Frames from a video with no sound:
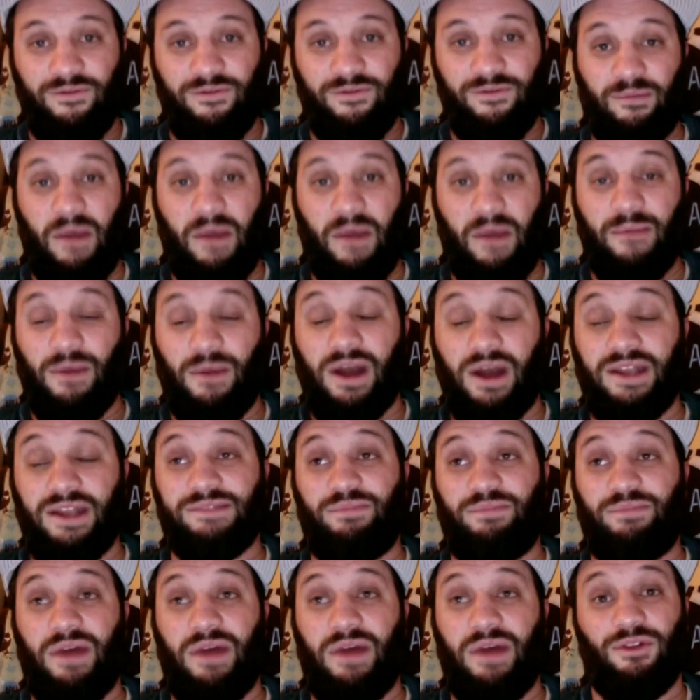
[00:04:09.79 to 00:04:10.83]
for my money,
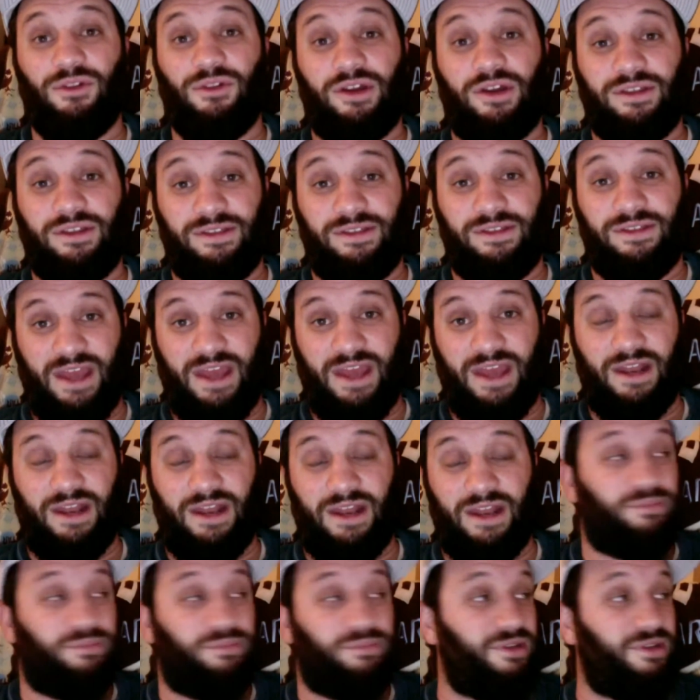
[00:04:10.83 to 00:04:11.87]
is better looking than Kate
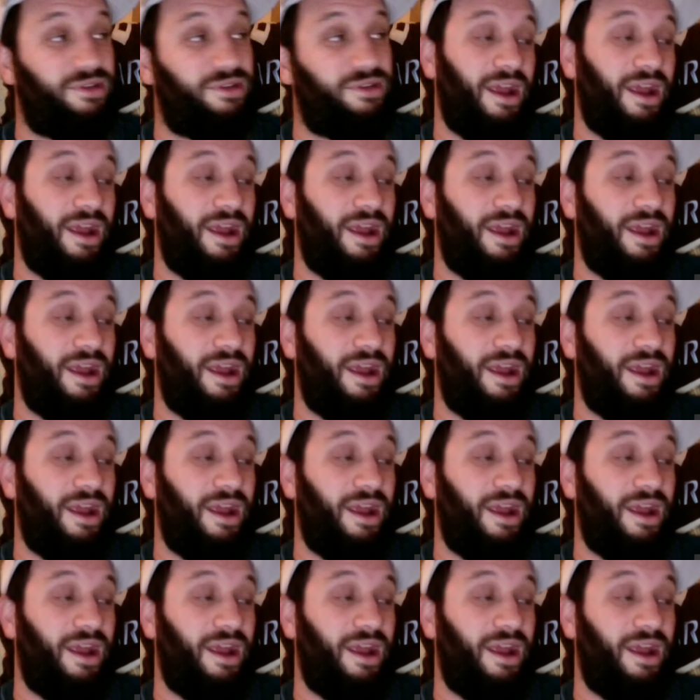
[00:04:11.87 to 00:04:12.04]
Upton.